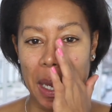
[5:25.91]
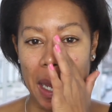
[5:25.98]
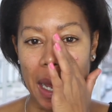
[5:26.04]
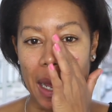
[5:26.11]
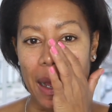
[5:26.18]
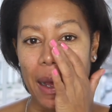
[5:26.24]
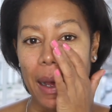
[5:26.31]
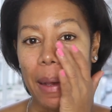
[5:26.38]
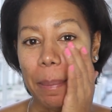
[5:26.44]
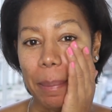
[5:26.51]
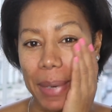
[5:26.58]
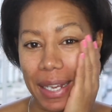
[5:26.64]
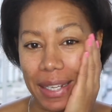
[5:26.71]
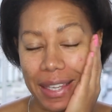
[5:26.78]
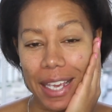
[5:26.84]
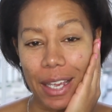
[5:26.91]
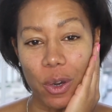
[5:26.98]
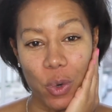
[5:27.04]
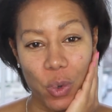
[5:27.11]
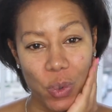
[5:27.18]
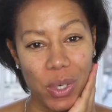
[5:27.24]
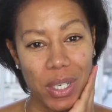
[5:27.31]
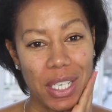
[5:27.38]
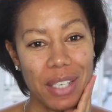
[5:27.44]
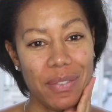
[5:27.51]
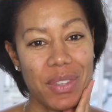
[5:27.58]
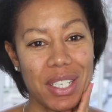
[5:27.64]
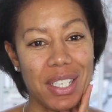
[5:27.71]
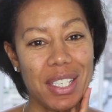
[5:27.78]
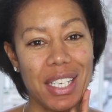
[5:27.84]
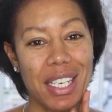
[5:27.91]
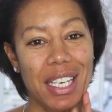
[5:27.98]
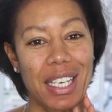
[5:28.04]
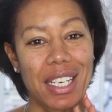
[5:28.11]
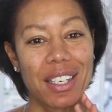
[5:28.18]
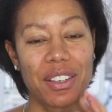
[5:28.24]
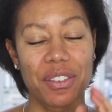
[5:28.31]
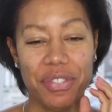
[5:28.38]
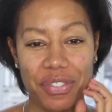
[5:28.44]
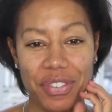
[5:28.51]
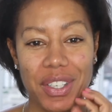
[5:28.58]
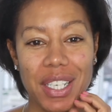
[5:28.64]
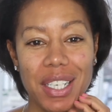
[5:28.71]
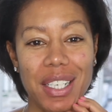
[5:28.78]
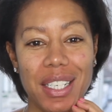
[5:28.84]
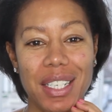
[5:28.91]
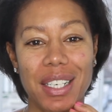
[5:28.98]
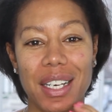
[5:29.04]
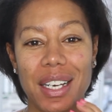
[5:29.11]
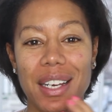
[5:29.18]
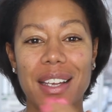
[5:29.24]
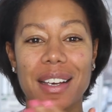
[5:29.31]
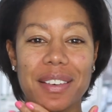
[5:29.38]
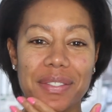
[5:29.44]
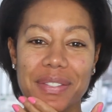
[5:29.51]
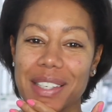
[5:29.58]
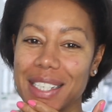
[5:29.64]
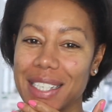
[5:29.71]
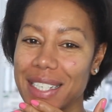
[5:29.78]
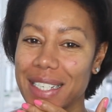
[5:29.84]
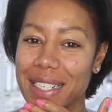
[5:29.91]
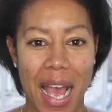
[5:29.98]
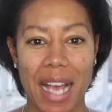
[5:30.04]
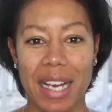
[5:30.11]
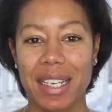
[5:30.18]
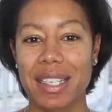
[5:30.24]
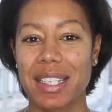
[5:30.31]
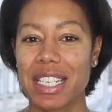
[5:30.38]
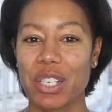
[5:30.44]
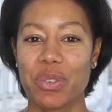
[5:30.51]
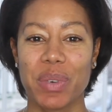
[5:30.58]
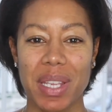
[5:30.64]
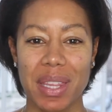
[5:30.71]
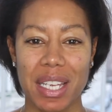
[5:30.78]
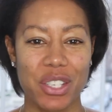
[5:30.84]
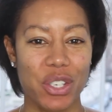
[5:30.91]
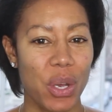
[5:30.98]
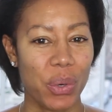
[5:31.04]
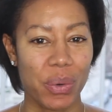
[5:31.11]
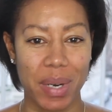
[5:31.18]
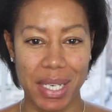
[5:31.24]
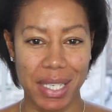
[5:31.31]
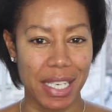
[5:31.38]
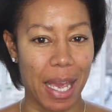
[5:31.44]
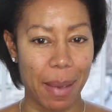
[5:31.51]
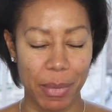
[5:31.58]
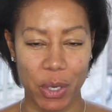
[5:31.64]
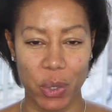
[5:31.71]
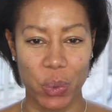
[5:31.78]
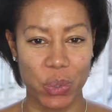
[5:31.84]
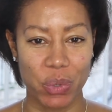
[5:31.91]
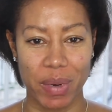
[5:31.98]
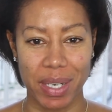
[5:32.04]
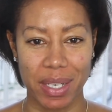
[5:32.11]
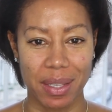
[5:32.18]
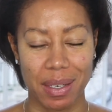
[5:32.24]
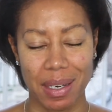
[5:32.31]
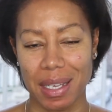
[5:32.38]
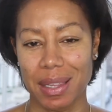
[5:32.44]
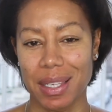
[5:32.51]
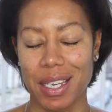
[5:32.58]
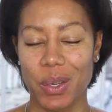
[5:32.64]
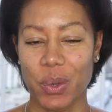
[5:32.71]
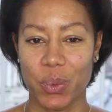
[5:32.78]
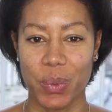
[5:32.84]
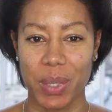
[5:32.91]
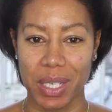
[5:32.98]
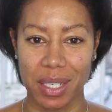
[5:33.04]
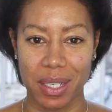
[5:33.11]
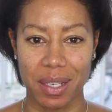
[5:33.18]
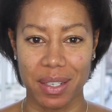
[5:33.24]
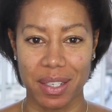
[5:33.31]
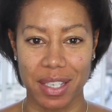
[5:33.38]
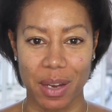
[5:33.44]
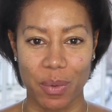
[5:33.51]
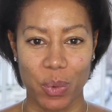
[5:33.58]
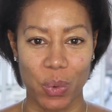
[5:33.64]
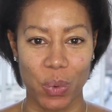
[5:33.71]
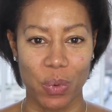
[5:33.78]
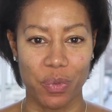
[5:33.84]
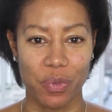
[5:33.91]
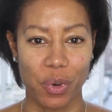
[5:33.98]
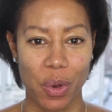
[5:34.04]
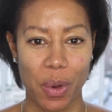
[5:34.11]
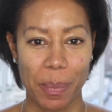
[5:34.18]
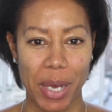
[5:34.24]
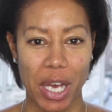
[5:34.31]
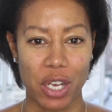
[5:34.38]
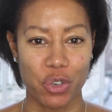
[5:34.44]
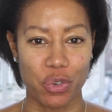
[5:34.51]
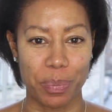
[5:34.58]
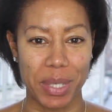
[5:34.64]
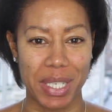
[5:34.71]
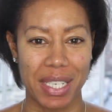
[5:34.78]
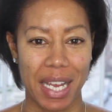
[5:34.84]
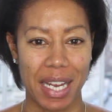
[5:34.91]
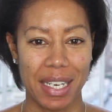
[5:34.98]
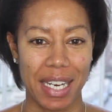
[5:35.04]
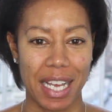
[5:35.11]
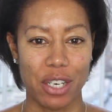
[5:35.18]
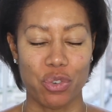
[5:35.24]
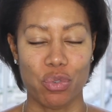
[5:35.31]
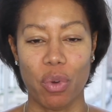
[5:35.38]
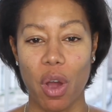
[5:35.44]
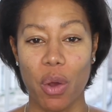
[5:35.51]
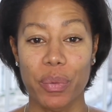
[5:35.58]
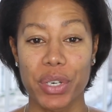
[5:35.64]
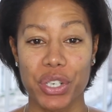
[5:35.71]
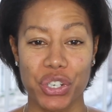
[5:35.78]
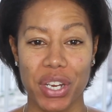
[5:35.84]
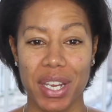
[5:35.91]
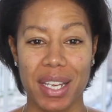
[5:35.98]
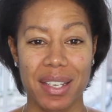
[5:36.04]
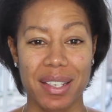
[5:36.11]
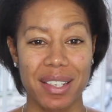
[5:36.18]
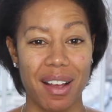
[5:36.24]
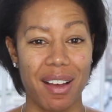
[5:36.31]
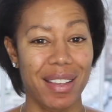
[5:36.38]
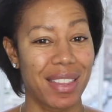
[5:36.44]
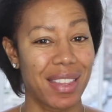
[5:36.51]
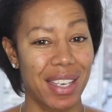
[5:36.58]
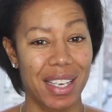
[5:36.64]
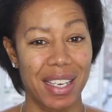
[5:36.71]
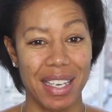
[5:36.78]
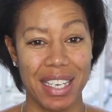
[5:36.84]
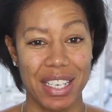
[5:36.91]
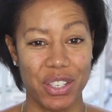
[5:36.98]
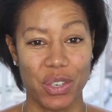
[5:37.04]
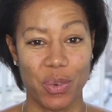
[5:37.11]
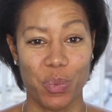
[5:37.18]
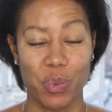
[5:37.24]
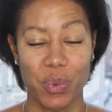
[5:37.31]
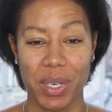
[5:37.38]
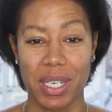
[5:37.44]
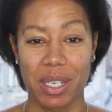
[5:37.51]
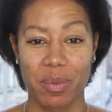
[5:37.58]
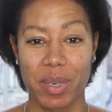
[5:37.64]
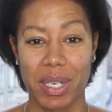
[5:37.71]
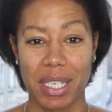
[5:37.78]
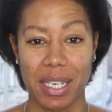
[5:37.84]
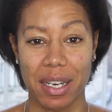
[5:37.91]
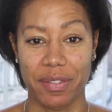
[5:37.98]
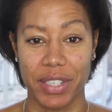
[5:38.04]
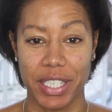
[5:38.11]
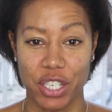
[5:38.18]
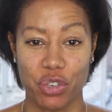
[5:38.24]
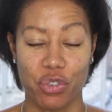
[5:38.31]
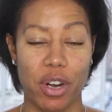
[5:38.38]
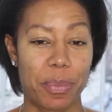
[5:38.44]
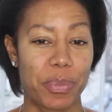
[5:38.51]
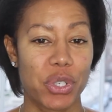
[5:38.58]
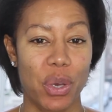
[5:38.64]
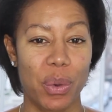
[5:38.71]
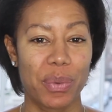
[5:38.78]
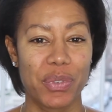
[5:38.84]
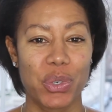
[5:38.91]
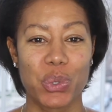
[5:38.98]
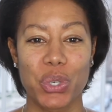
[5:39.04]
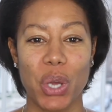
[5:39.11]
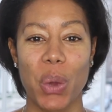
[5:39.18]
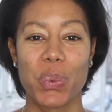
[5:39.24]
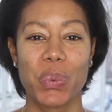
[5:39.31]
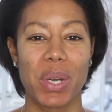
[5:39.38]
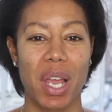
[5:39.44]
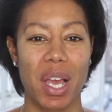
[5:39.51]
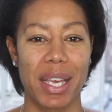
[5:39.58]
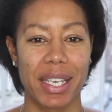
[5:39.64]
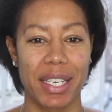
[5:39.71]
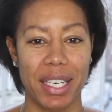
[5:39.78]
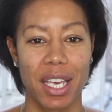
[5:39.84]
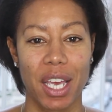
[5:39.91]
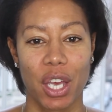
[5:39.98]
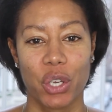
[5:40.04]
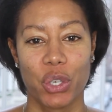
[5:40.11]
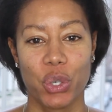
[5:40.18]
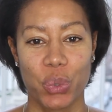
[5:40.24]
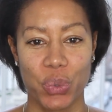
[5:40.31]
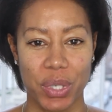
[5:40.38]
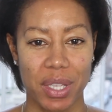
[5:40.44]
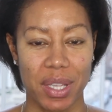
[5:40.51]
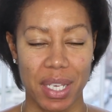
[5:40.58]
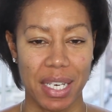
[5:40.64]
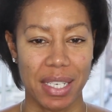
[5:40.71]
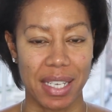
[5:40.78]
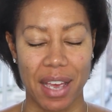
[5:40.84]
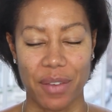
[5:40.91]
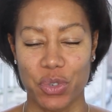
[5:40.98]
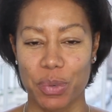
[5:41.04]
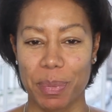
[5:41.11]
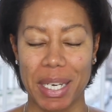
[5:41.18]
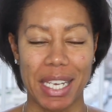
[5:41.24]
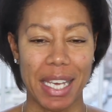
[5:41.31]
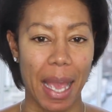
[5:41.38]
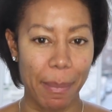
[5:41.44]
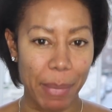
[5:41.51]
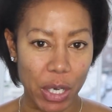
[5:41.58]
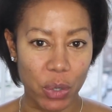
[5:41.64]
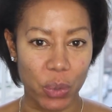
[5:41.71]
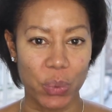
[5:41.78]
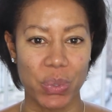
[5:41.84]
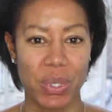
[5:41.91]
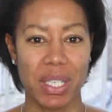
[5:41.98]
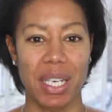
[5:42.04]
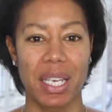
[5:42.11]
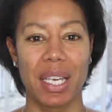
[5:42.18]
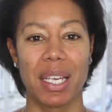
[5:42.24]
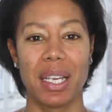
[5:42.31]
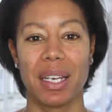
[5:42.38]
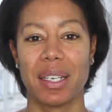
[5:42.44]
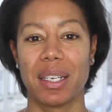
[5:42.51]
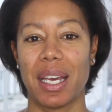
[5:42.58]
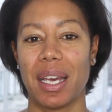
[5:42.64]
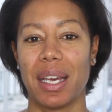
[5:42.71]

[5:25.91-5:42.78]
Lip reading: And they all leave the skin feeling lovely. And considering there's no crazy chemicals or anything in the ingredients, they're all from 100% natural origins, I think it's a really lovely scrub. So if you don't like using things that have too many chemicals in,